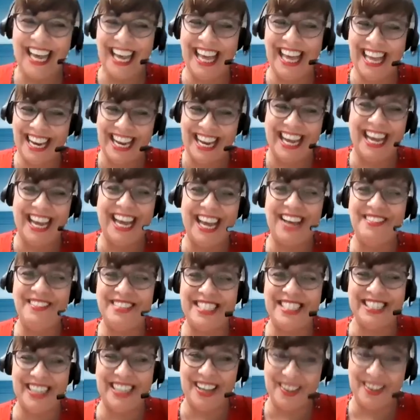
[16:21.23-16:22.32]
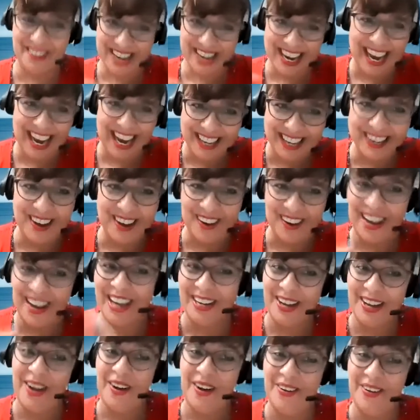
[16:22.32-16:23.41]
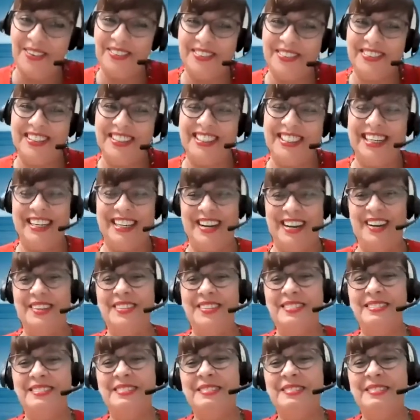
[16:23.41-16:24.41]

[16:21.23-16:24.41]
And I have to go. And I go.